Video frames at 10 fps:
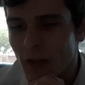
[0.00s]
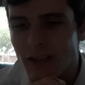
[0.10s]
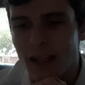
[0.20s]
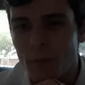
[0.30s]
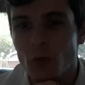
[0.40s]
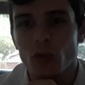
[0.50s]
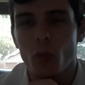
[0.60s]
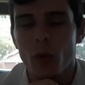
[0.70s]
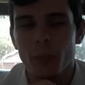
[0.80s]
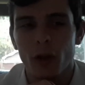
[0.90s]
then
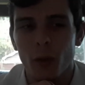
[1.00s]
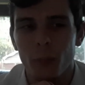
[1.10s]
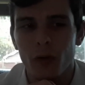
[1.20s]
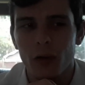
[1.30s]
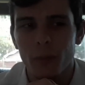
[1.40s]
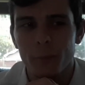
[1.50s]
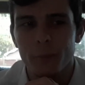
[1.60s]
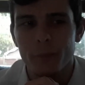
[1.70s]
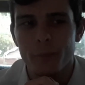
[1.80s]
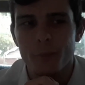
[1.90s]
grow up a lot more,
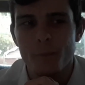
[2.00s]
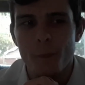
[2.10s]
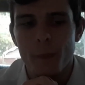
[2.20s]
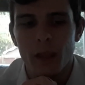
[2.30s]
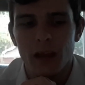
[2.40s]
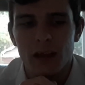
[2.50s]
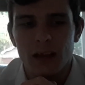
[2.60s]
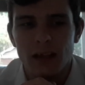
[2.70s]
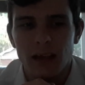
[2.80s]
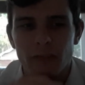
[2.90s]

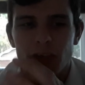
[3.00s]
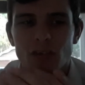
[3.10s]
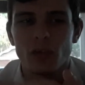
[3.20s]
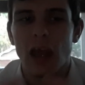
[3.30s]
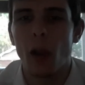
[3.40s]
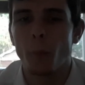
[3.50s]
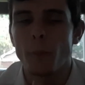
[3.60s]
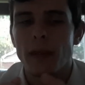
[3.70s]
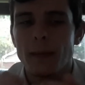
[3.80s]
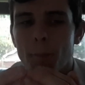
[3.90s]
I think it's going to help
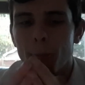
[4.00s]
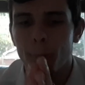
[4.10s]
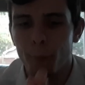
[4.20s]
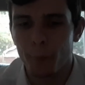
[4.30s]
me